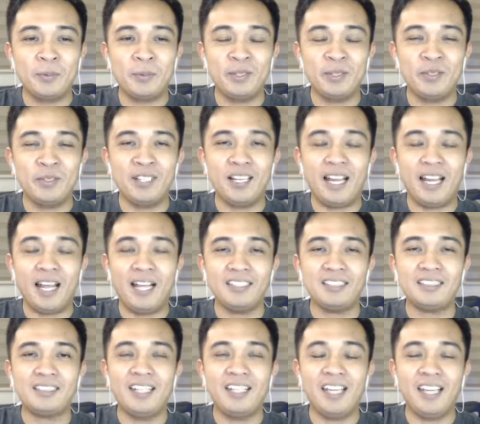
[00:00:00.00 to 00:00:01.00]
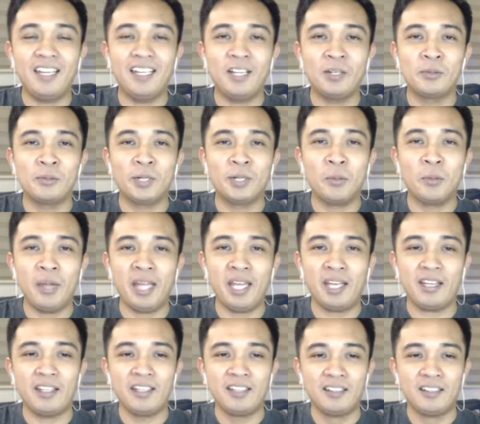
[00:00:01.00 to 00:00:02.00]
pa yung last day ng work
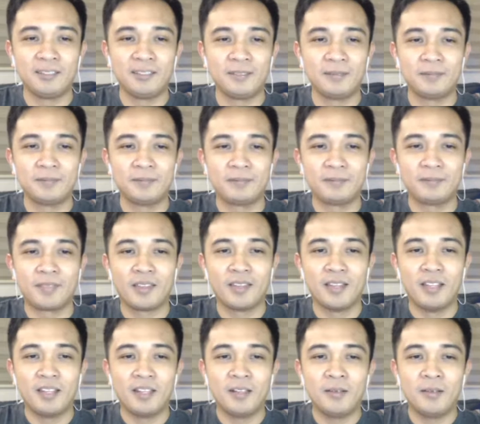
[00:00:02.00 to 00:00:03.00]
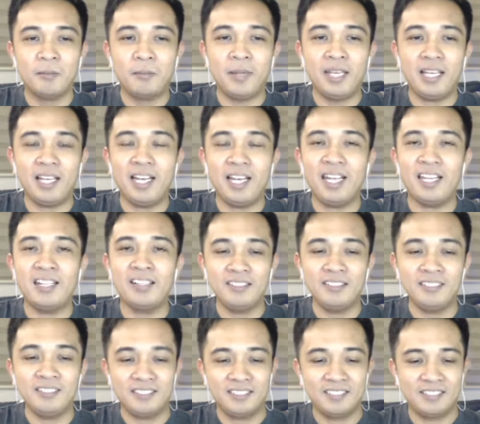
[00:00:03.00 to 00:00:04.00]
week? Maikli,
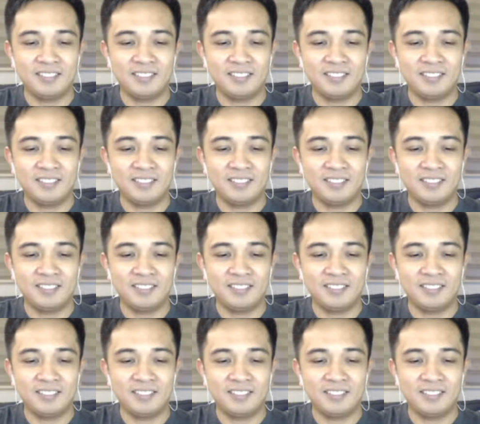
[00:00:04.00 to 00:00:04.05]
ano?